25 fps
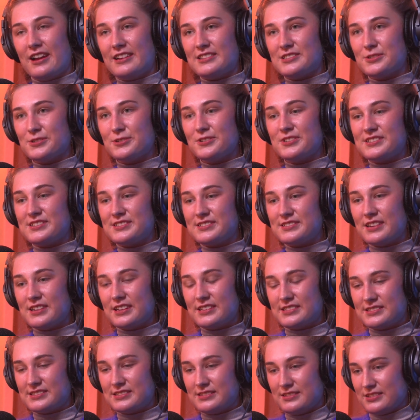I saw a,
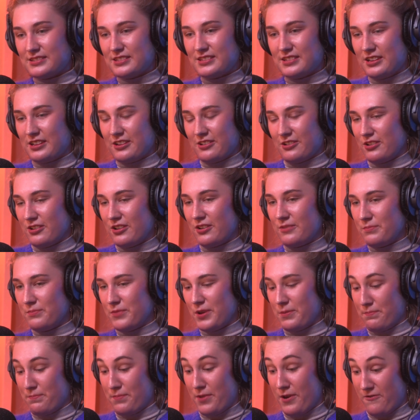a I don't know,
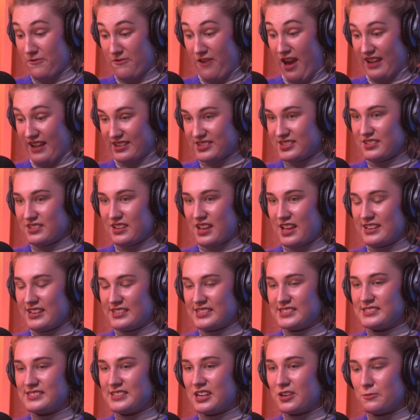a, a fact, and
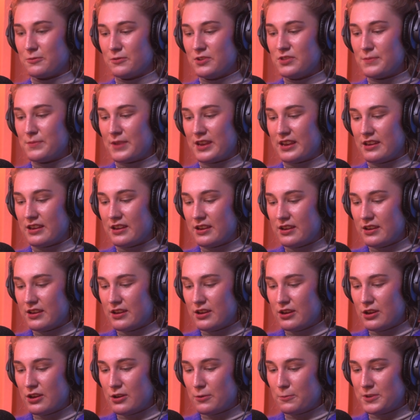it stuck with me,
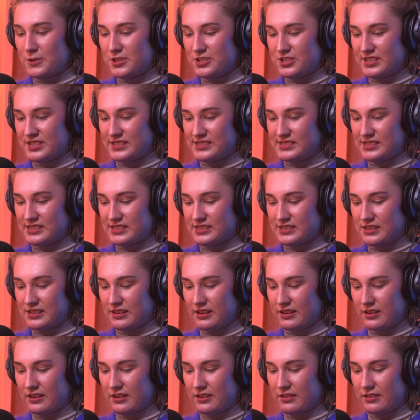which is that
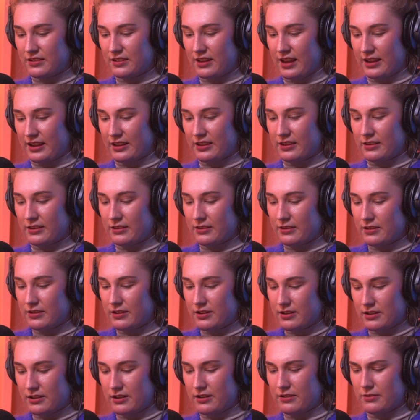like
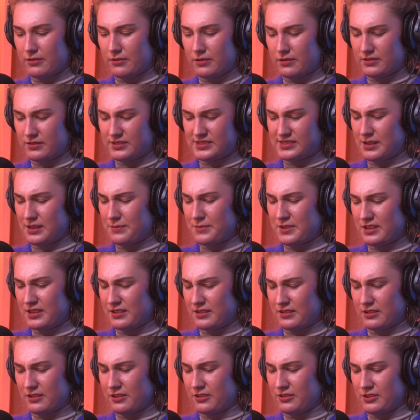
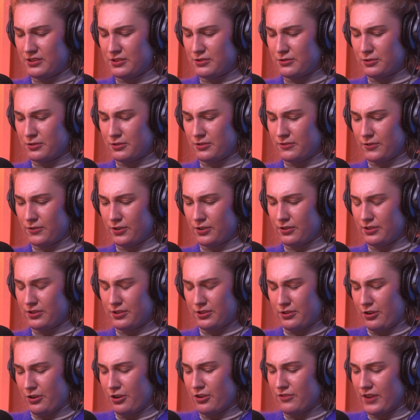something on the order of
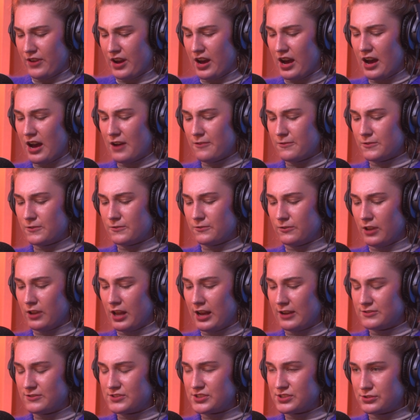you know over half of
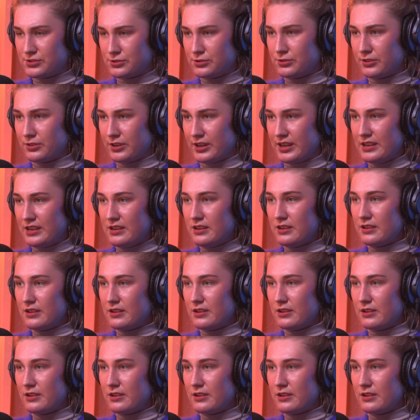life's story